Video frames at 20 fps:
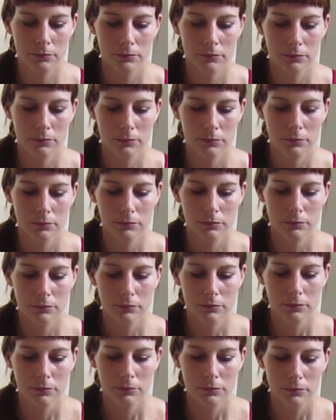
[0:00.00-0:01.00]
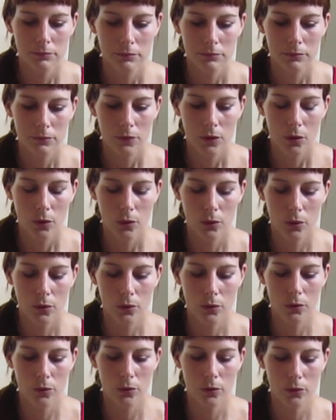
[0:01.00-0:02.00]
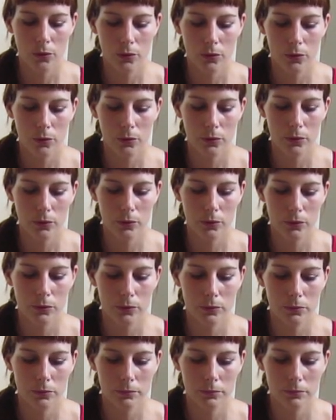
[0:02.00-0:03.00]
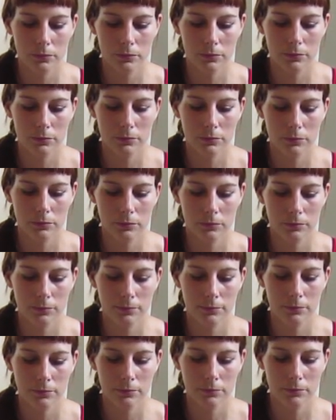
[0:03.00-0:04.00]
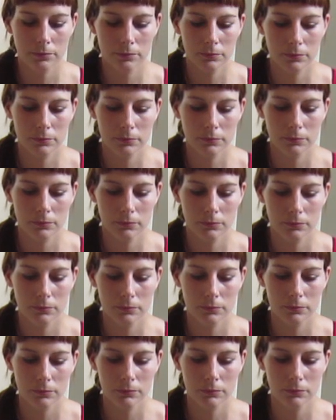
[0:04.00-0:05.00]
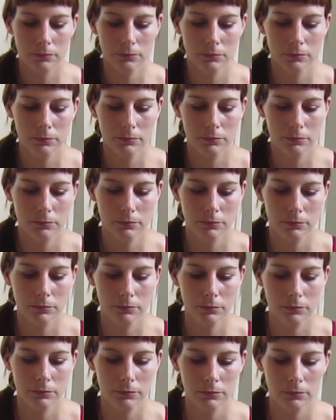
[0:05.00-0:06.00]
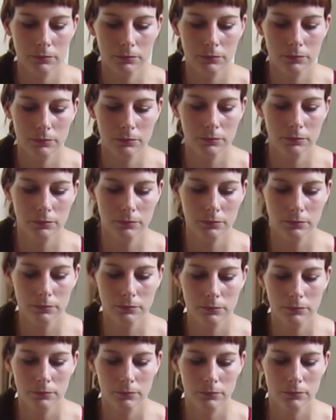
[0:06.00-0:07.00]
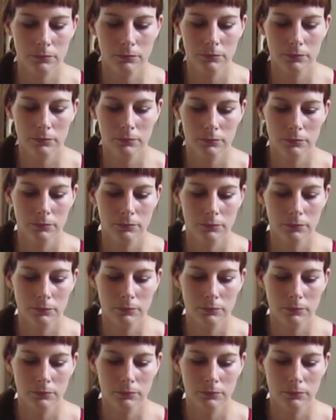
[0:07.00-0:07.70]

[no speech]